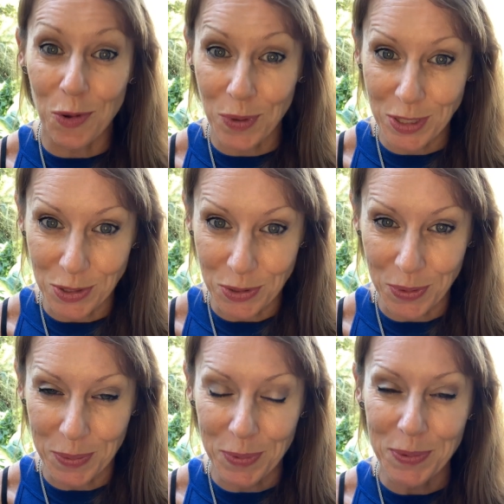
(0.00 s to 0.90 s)
always
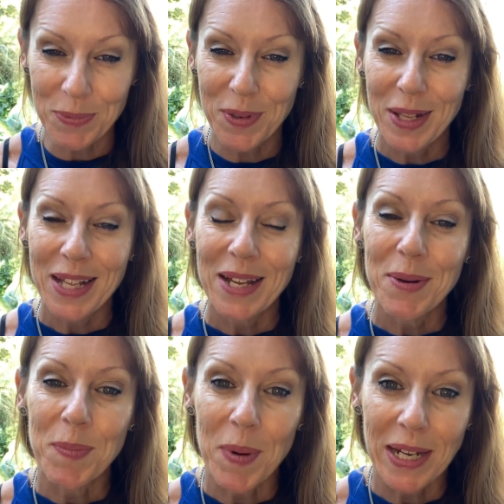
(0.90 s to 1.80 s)
enjoyable,
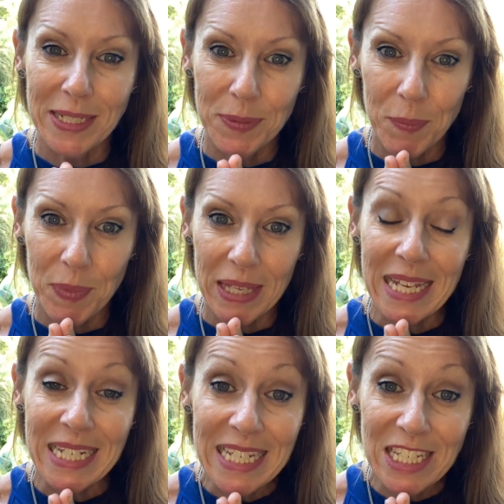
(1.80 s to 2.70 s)
but
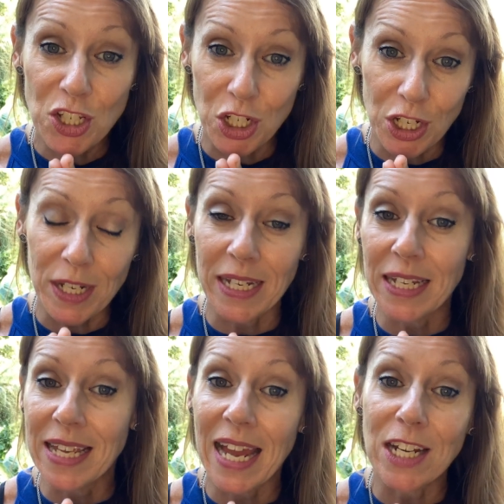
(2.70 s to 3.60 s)
it is a journey, and
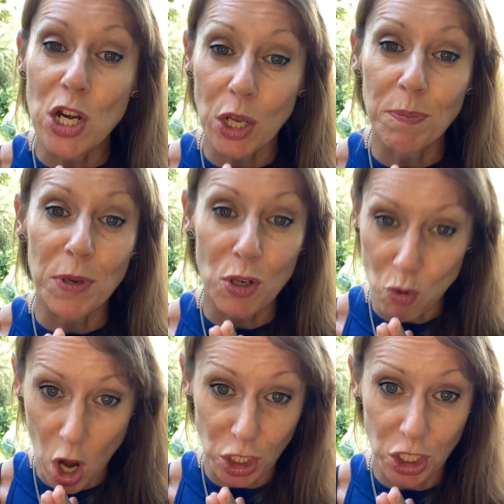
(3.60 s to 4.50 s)
it cannot be
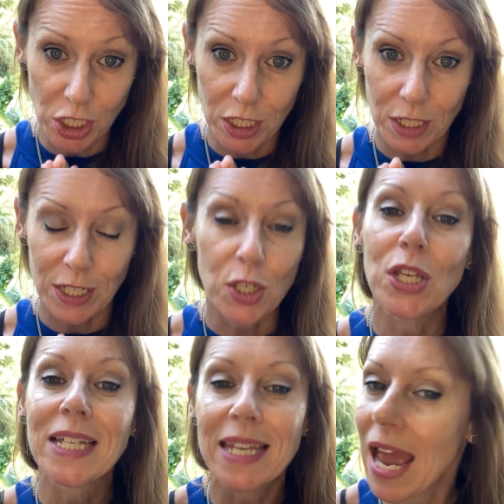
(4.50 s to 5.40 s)
rushed.
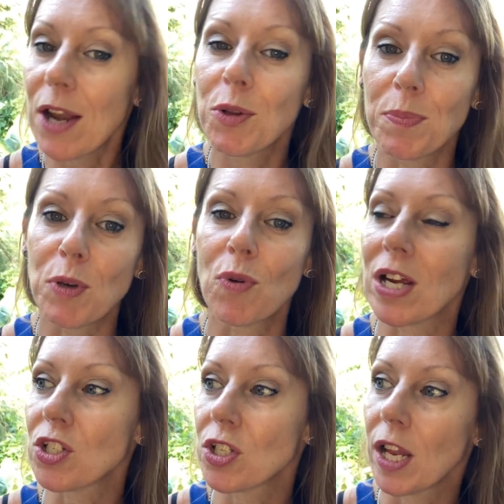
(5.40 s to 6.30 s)
It cannot be
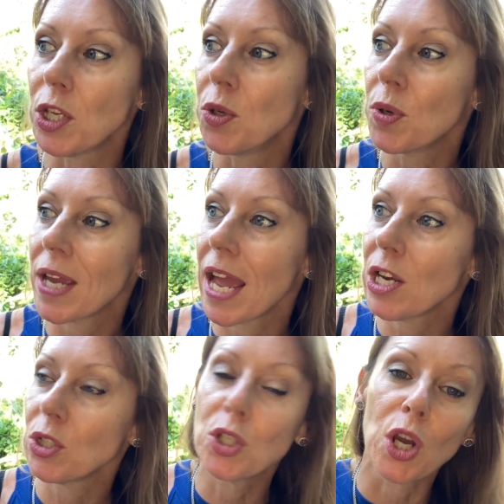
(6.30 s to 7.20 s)
rushed. Like, you
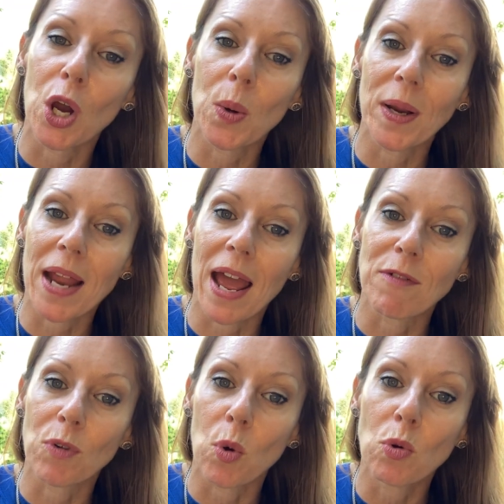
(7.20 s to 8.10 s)
cannot go and have
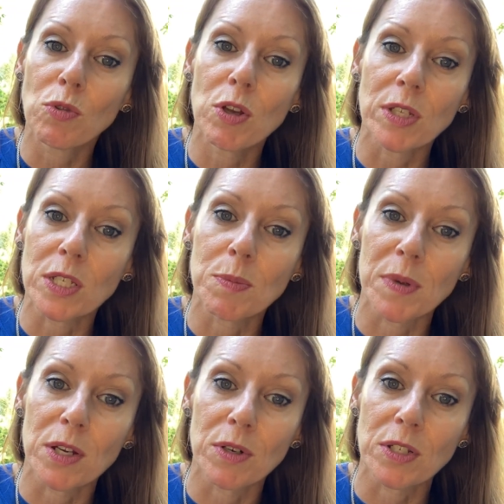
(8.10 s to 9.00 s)
all those
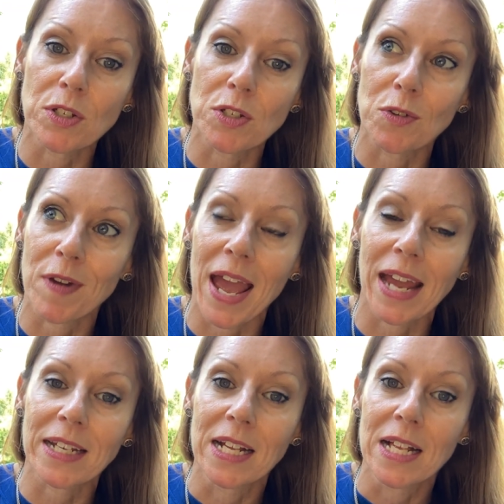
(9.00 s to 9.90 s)
experiences you've had